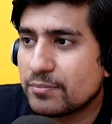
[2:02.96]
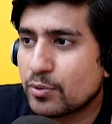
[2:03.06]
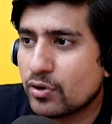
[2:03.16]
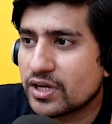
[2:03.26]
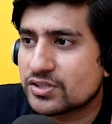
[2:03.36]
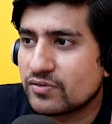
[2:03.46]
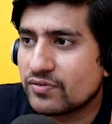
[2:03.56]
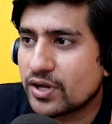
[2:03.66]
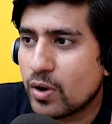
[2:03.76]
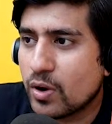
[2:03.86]
progress of
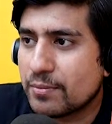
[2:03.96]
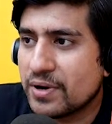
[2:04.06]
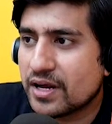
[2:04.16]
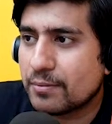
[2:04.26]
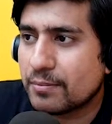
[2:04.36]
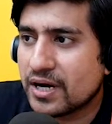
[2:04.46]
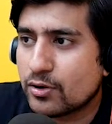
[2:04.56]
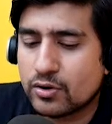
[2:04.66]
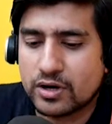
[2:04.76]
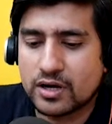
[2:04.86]
requirement or met or
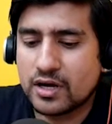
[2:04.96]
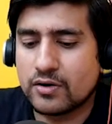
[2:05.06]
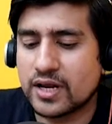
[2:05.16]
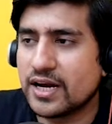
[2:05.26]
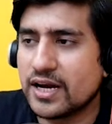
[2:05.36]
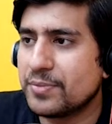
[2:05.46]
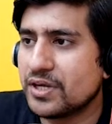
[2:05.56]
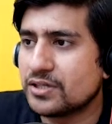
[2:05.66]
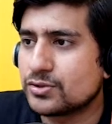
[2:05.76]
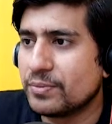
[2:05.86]
not. Okay, let
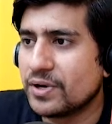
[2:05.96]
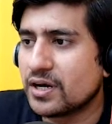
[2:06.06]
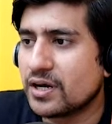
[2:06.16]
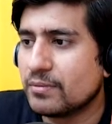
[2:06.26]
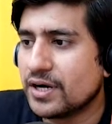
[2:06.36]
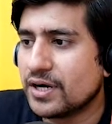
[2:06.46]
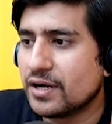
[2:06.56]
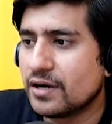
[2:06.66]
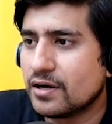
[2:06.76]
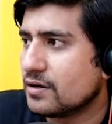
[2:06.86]
me zoom it little bit
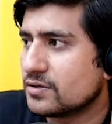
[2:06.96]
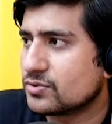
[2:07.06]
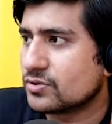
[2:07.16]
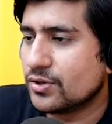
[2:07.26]
so that